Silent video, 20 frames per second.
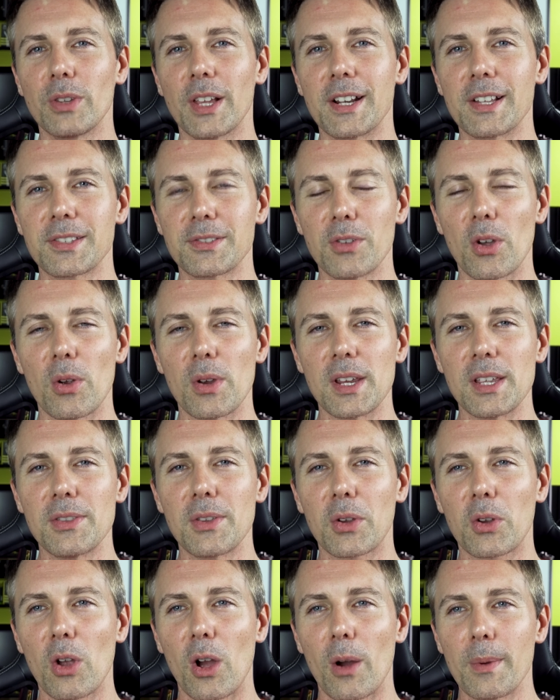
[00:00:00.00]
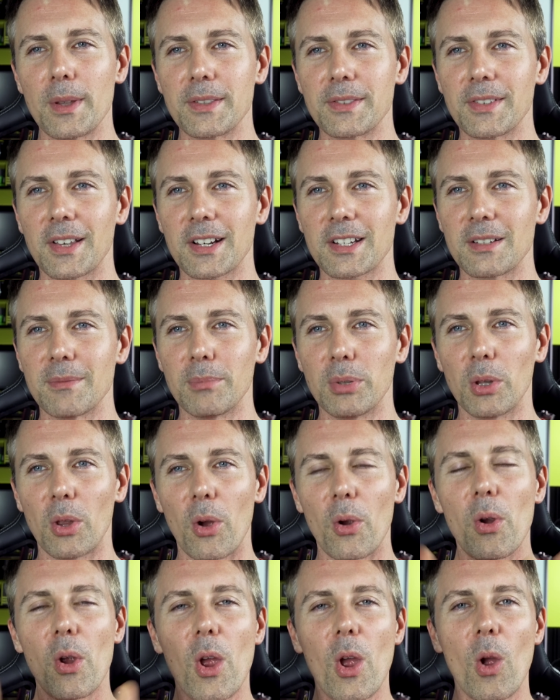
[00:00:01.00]
let us know in the comments section
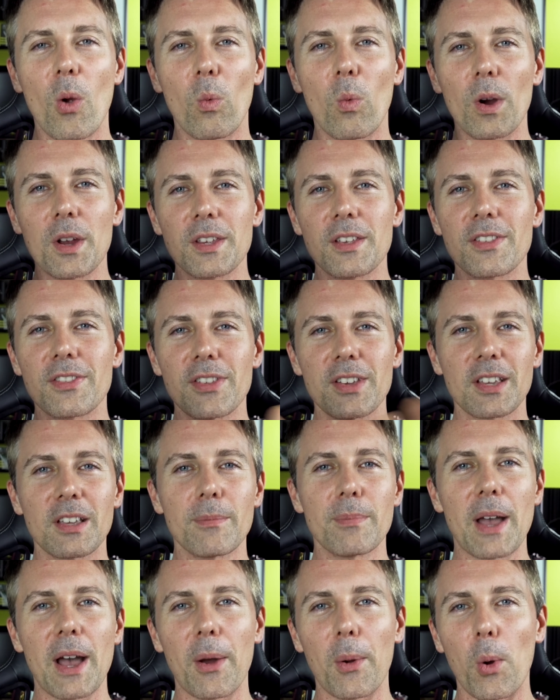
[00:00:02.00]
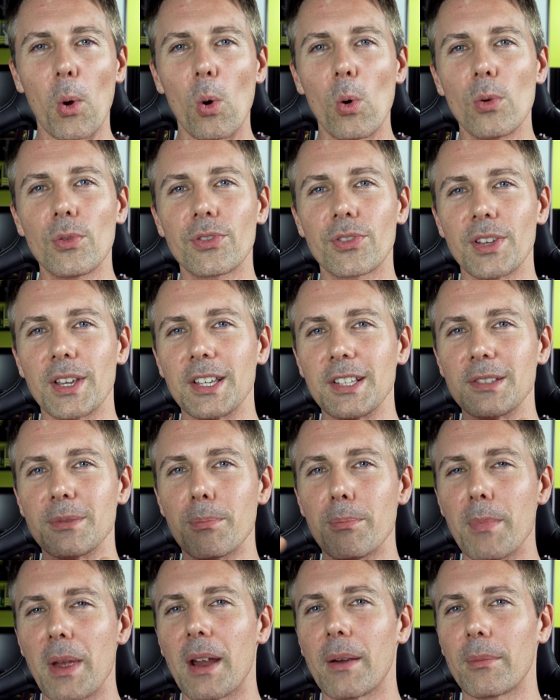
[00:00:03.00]
below what you think about all things
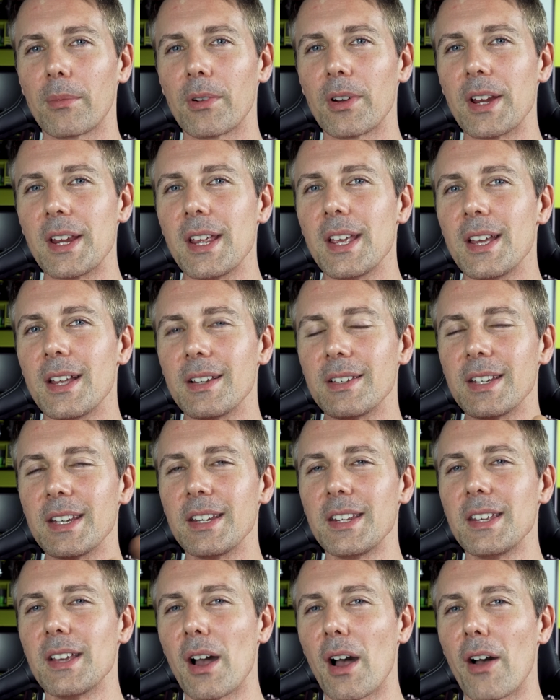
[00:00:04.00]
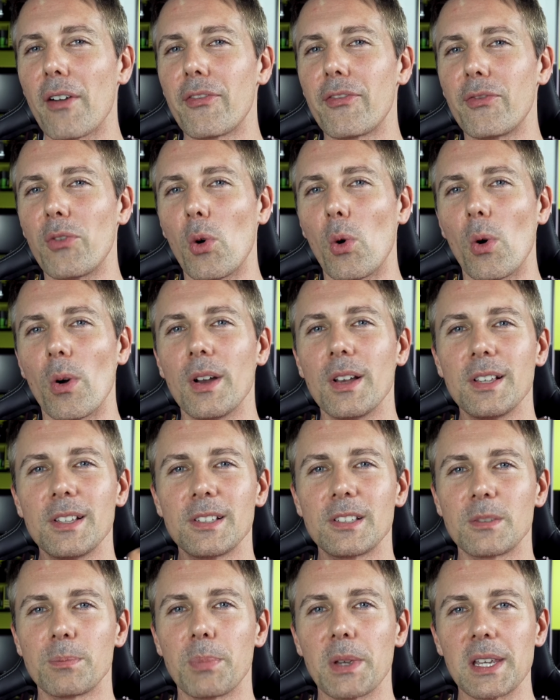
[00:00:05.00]
memory, DDR4,
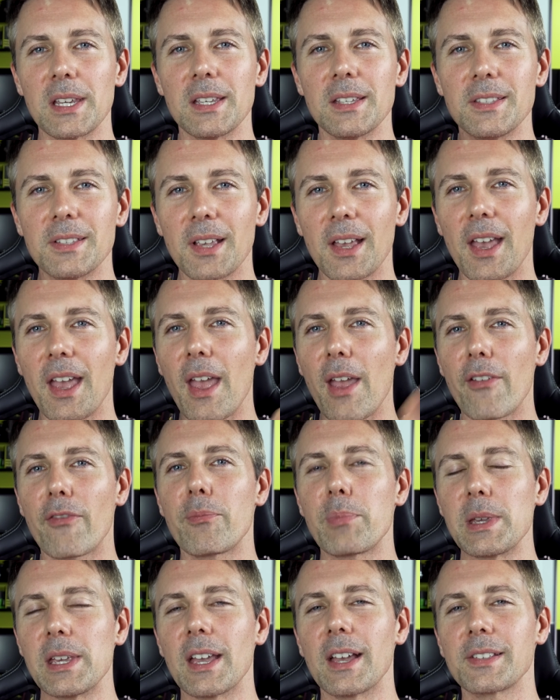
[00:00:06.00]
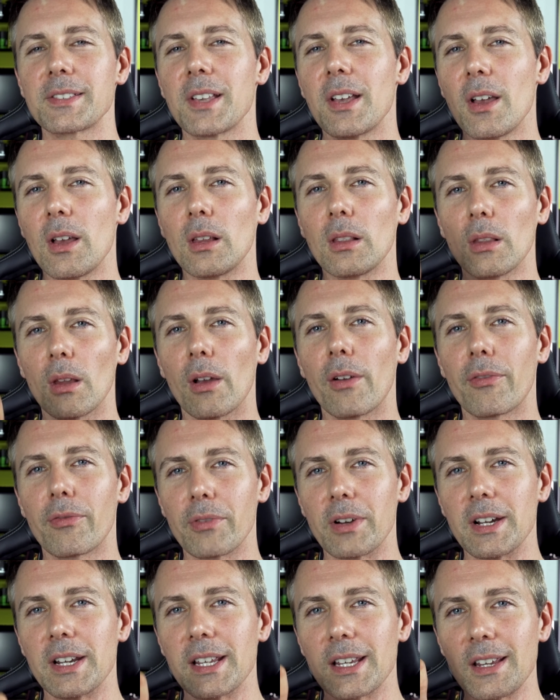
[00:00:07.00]
speeds, FPS. Love
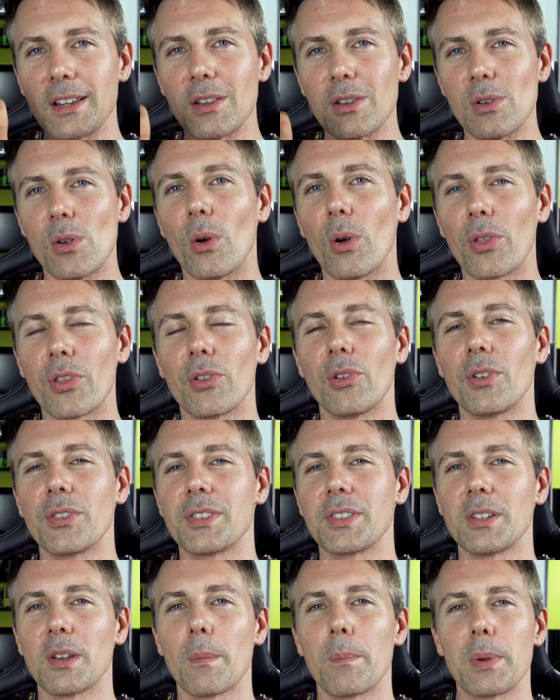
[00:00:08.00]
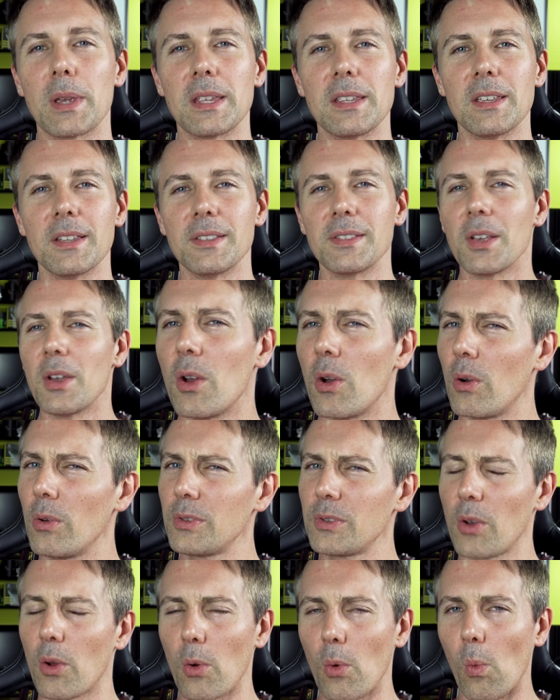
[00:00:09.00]
reading your thoughts and opinions.
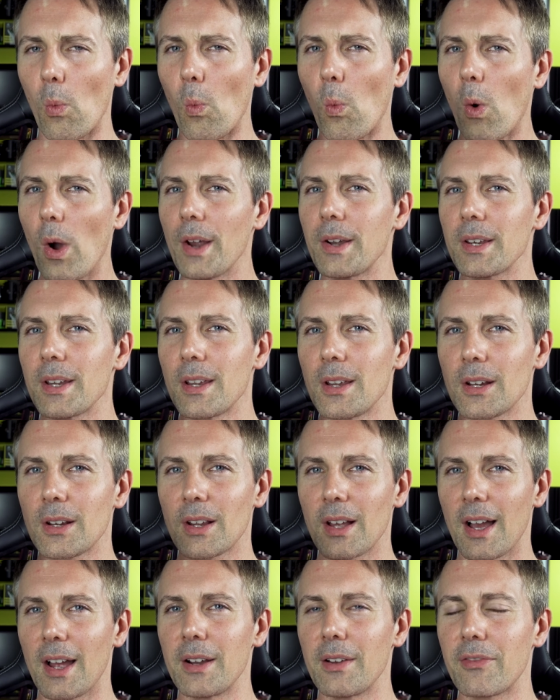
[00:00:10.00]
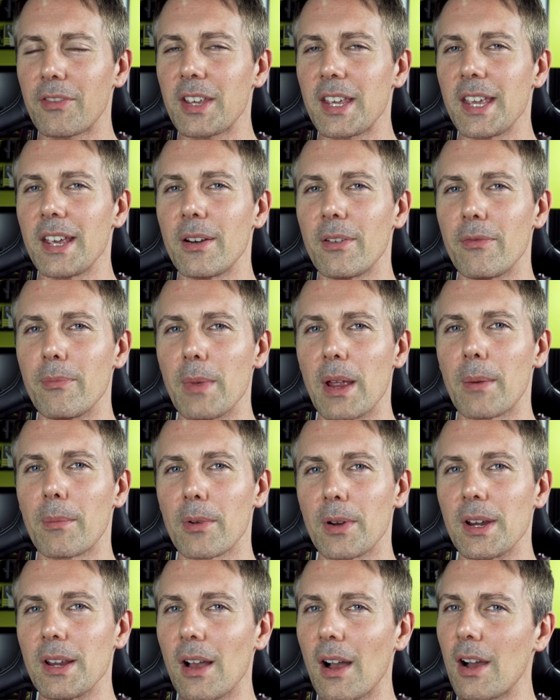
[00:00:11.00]
Also, what kind of kit of
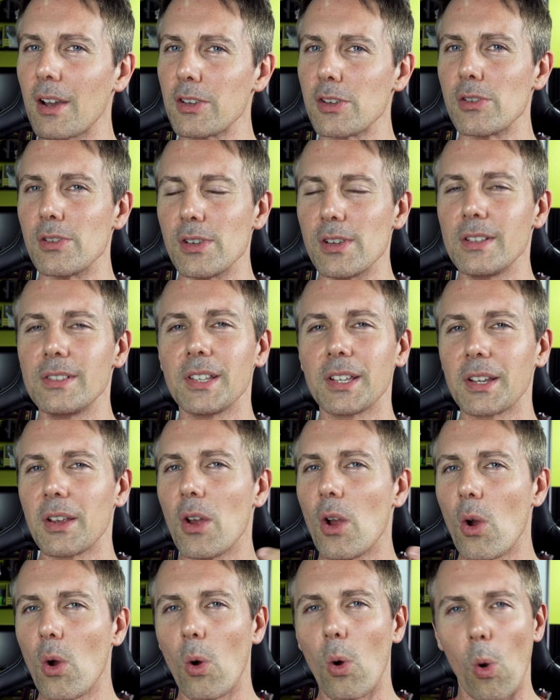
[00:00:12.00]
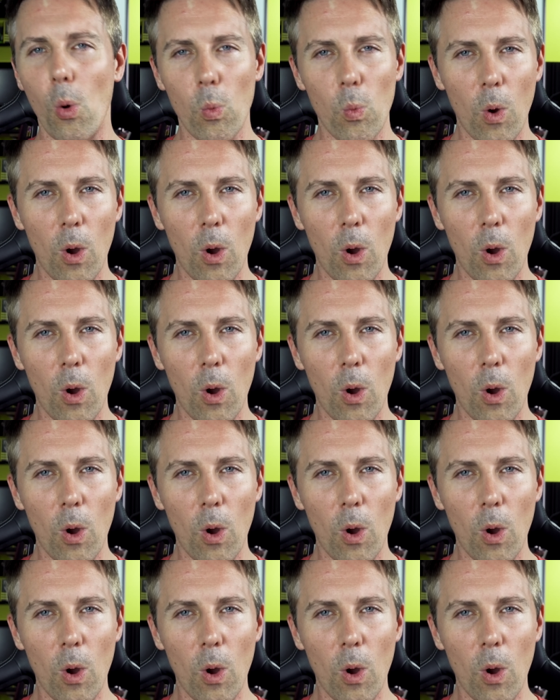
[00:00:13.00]
memory are you using or